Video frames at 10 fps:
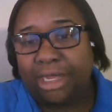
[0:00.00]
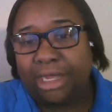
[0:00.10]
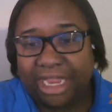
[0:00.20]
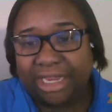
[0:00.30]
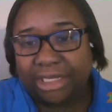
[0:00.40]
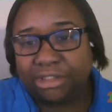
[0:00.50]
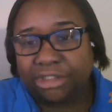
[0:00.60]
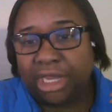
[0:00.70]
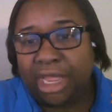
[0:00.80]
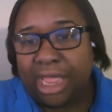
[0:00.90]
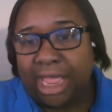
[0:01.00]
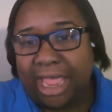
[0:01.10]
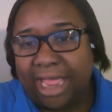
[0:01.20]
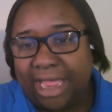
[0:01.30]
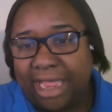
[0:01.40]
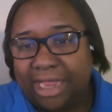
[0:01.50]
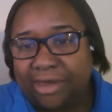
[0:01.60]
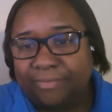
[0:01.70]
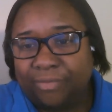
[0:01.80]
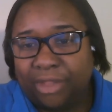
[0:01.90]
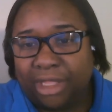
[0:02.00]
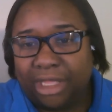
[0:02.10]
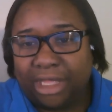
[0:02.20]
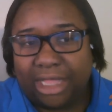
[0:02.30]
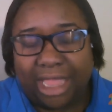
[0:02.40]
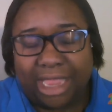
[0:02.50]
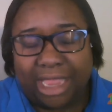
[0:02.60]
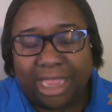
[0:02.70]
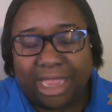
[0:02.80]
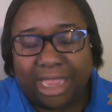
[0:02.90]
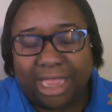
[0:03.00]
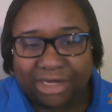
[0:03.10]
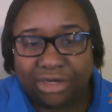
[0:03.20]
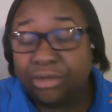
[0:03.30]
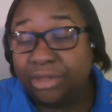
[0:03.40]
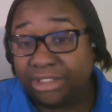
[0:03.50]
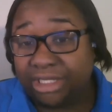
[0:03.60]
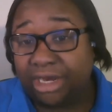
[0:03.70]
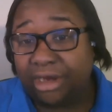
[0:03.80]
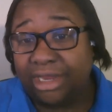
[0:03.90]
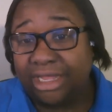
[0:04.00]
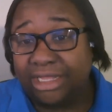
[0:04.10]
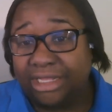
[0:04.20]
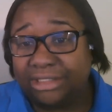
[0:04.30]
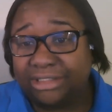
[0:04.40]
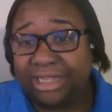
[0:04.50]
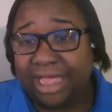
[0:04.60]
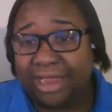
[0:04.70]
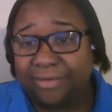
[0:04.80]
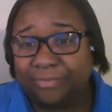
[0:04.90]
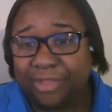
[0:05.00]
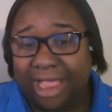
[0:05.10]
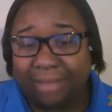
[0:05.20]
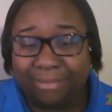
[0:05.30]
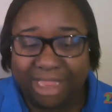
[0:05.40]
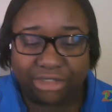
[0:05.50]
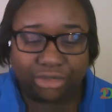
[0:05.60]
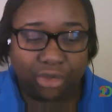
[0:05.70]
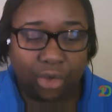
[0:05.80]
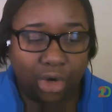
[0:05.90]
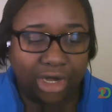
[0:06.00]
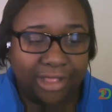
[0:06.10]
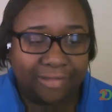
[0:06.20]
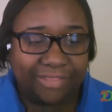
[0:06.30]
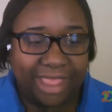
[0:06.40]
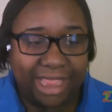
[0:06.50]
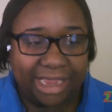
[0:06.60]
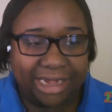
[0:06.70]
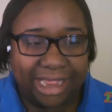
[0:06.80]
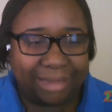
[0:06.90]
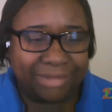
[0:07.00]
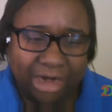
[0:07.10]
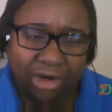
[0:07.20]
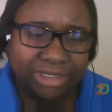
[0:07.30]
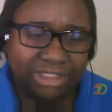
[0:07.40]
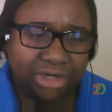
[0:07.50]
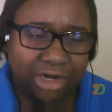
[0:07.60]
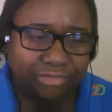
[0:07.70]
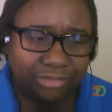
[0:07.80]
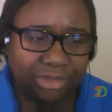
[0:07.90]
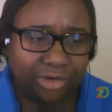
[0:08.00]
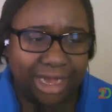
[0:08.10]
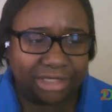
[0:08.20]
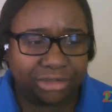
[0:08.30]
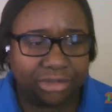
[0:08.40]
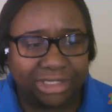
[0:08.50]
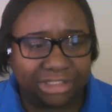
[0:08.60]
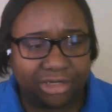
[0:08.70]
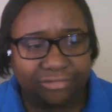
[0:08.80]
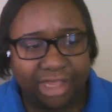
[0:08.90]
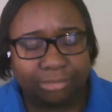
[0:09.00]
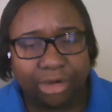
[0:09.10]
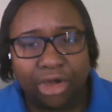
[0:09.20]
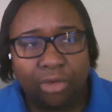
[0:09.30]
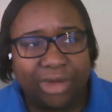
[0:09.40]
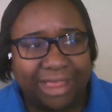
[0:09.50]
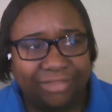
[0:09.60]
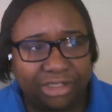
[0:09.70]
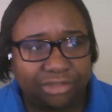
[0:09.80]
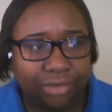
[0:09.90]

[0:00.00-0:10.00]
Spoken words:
stage. And the way I do this, Kerry, is that I make sure that I'm not always starting from scratch. You know, as a developer, we have this